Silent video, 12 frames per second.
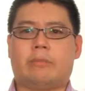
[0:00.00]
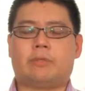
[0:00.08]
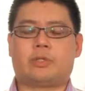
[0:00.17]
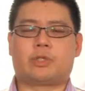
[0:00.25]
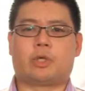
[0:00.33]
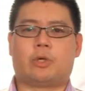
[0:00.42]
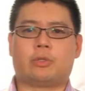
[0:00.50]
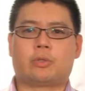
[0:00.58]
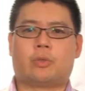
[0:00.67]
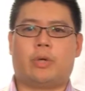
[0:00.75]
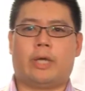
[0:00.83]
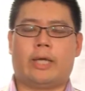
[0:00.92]
My name is Charles
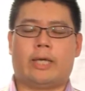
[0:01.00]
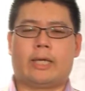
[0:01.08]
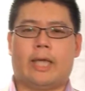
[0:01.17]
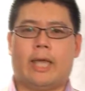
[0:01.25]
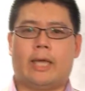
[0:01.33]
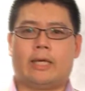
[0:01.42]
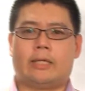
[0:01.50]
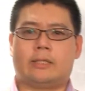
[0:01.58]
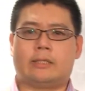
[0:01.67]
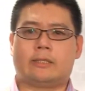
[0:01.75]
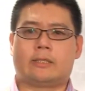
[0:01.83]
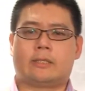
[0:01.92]
Carrieng,
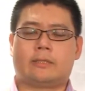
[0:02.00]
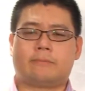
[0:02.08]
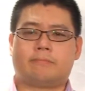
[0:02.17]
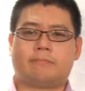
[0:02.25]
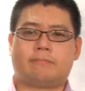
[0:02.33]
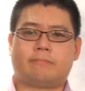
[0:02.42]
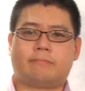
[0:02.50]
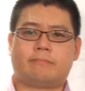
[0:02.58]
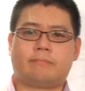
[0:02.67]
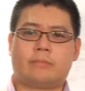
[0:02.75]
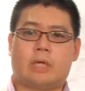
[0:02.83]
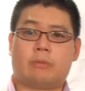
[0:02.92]
and
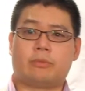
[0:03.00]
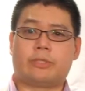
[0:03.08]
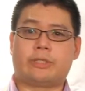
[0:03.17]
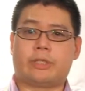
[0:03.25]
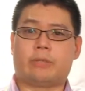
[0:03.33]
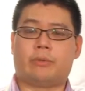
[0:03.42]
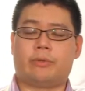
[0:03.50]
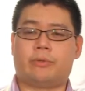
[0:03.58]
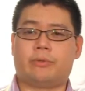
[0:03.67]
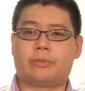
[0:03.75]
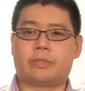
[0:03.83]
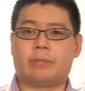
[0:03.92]
I want to share with
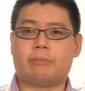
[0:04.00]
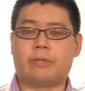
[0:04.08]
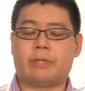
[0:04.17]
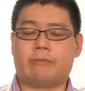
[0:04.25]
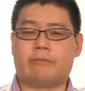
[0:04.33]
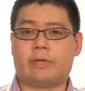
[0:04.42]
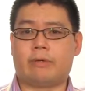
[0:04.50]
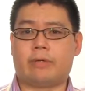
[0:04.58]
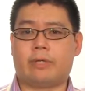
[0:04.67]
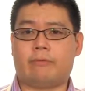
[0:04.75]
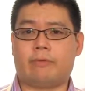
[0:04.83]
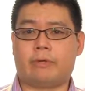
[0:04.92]
you something
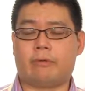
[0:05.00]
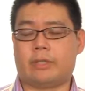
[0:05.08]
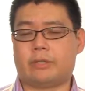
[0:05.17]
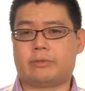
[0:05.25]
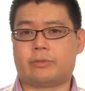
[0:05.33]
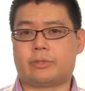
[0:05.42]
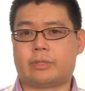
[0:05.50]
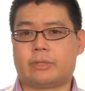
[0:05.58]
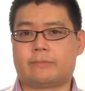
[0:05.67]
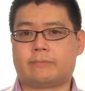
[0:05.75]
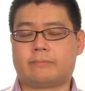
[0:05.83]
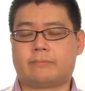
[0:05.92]
very, very
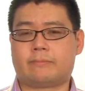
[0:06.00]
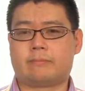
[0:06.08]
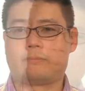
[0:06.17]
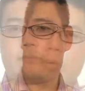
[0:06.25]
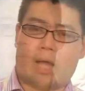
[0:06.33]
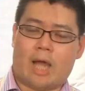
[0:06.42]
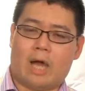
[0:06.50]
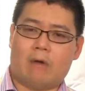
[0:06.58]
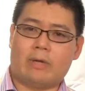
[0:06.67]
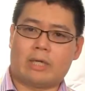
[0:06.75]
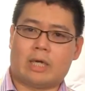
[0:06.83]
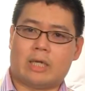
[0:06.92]
interesting.
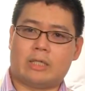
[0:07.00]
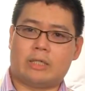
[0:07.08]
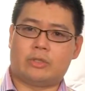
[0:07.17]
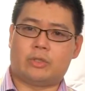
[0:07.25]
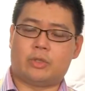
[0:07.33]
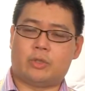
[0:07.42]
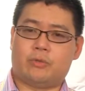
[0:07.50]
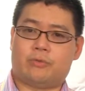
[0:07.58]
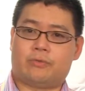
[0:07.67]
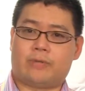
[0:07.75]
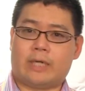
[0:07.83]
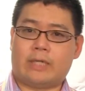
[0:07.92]
How I got into
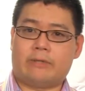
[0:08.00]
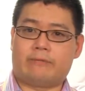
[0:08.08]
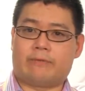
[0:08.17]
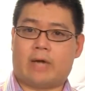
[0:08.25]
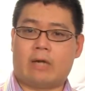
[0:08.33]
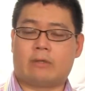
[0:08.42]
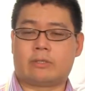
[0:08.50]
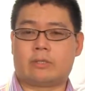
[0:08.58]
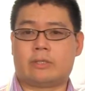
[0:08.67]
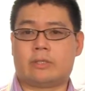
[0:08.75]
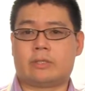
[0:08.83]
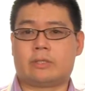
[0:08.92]
fighting
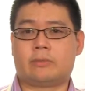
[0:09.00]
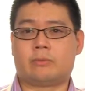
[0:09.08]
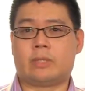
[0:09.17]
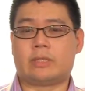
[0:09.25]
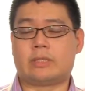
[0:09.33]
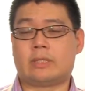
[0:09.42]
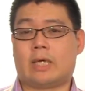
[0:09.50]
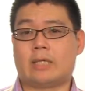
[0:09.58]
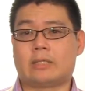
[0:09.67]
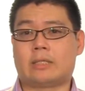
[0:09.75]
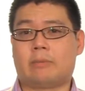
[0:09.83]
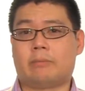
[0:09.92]
viruses was not
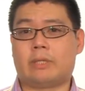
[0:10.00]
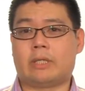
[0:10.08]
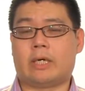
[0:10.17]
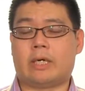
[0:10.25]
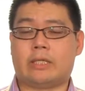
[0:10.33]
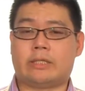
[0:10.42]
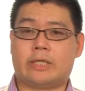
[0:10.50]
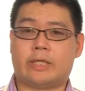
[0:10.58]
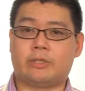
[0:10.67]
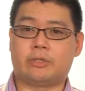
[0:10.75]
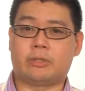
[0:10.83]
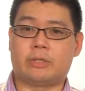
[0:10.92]
something I
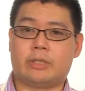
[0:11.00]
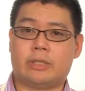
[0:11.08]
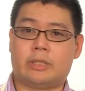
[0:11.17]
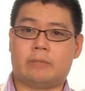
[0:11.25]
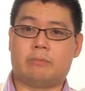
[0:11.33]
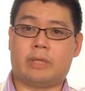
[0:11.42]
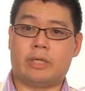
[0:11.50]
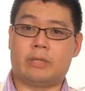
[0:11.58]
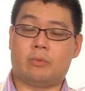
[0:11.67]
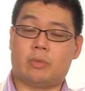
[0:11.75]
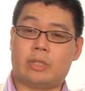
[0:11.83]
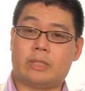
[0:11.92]
intentionally did, but it
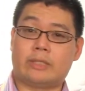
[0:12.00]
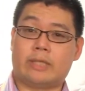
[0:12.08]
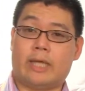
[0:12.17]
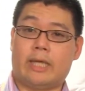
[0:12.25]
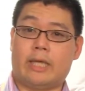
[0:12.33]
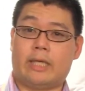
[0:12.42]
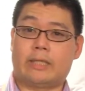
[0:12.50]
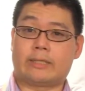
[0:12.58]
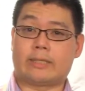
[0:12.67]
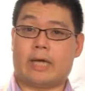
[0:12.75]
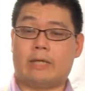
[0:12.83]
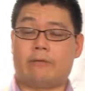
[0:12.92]
was a
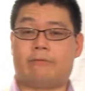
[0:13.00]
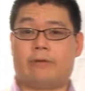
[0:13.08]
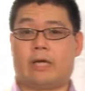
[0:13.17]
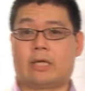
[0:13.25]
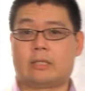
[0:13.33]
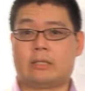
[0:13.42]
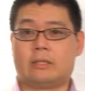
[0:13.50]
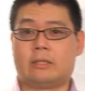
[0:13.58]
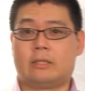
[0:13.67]
side effect